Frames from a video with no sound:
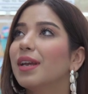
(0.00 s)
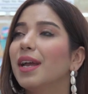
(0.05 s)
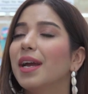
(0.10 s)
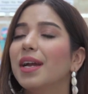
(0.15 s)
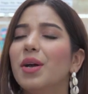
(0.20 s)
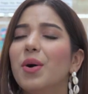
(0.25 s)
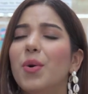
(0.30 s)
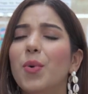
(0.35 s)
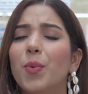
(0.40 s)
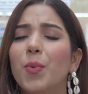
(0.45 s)
get
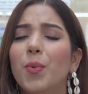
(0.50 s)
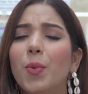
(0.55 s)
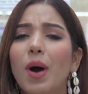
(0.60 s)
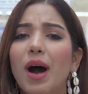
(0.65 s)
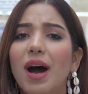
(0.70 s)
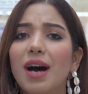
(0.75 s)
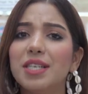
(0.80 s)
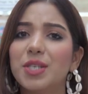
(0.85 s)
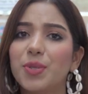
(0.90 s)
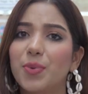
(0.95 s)
a
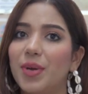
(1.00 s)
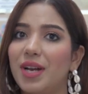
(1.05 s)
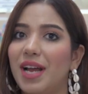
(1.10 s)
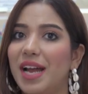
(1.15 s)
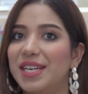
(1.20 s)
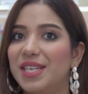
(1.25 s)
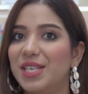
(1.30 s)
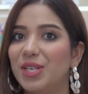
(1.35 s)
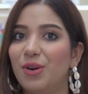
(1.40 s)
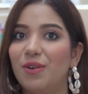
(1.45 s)
vast
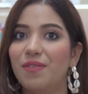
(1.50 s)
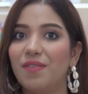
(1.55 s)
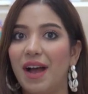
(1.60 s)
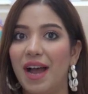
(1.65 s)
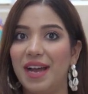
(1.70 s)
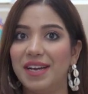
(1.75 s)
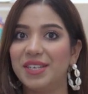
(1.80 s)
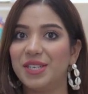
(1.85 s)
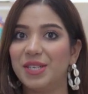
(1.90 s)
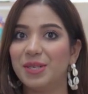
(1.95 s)
variety of
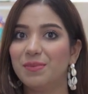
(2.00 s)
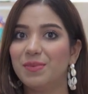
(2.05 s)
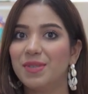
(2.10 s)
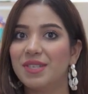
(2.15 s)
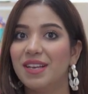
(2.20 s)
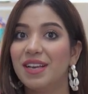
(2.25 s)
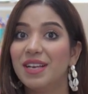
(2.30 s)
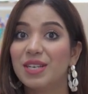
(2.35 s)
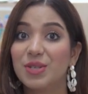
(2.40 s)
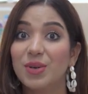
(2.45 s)
items.
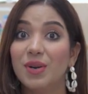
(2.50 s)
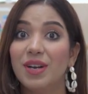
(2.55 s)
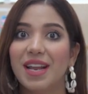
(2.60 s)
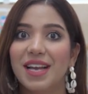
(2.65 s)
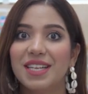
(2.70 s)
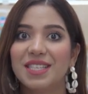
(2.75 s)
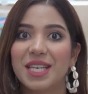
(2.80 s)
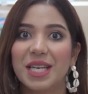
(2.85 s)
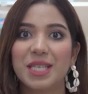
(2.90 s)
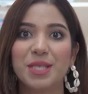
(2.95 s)
So
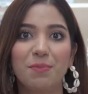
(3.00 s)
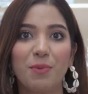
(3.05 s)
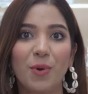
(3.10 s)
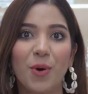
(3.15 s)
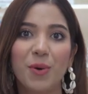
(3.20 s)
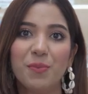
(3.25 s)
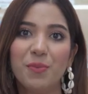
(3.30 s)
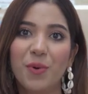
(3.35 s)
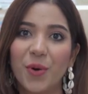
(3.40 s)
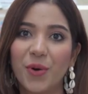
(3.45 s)
let's
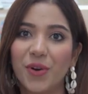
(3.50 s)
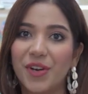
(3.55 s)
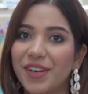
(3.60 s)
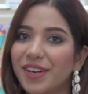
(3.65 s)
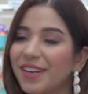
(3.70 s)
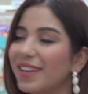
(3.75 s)
explore more.